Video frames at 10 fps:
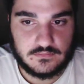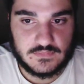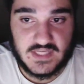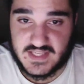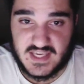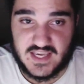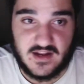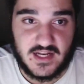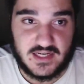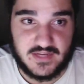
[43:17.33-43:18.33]
As a kid,
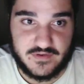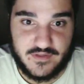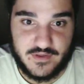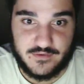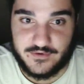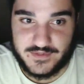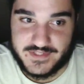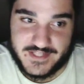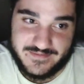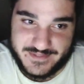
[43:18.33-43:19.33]
I didn't even know they were a good
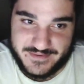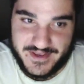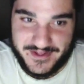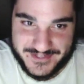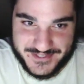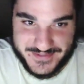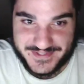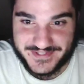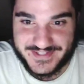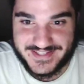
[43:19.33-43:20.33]
team, to be honest with you.